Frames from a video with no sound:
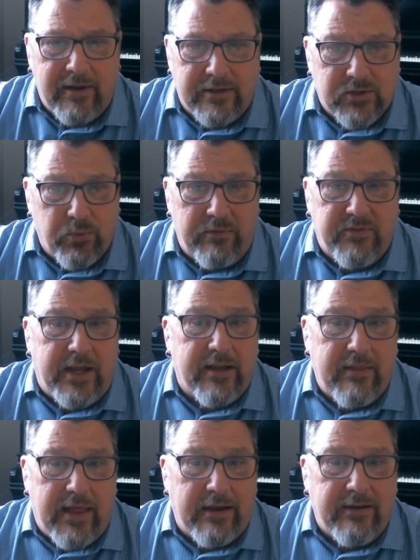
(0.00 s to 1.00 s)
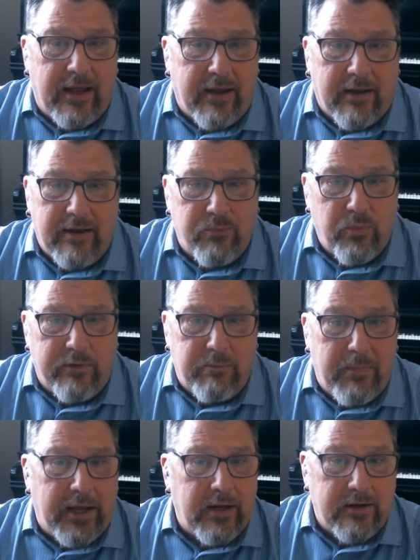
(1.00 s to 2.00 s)
And so we've taken that deck and we've
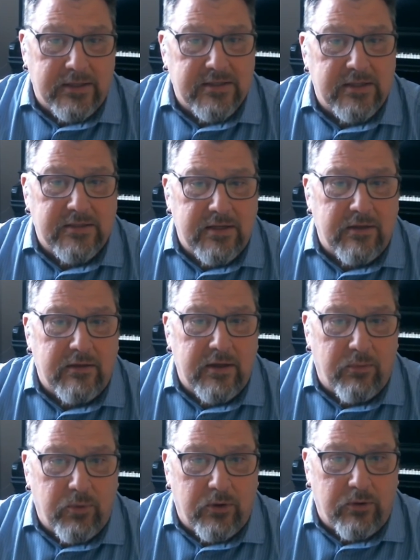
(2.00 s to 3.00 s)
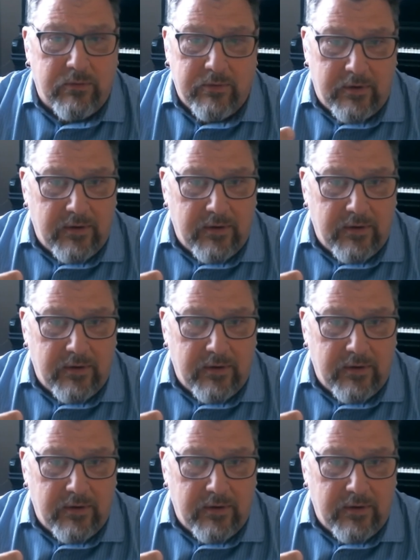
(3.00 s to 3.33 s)
made an assistant that will